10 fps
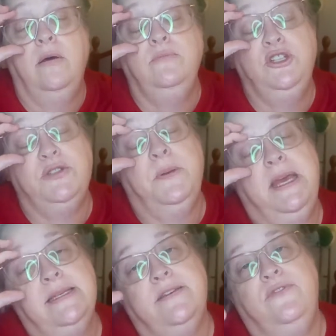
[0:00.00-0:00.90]
just
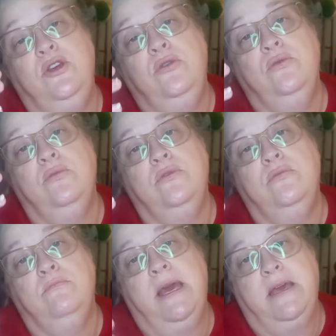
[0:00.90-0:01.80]
because if you
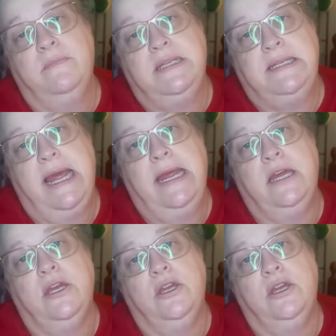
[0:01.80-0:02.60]
make a mistake,